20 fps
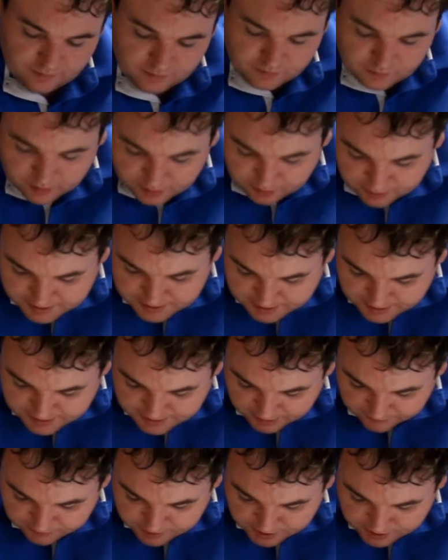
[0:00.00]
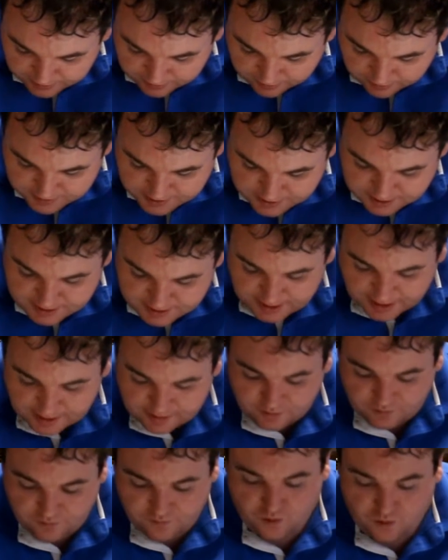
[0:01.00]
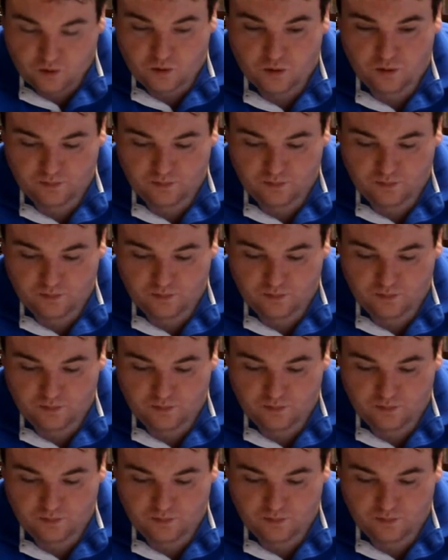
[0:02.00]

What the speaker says: although this doesn't have a shed code, this is standard 4.